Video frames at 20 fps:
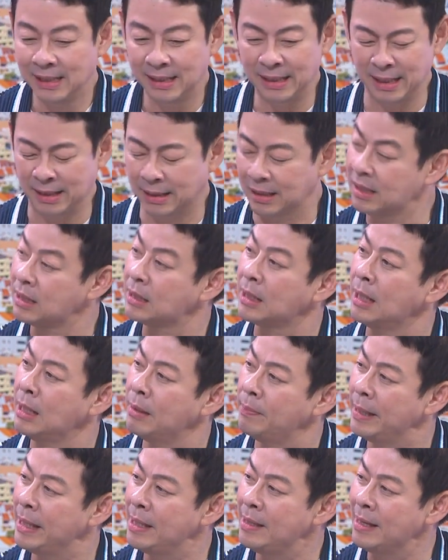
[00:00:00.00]

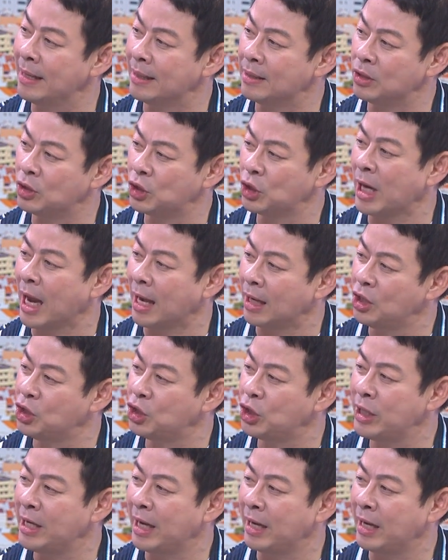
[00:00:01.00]
disturbing and challenging,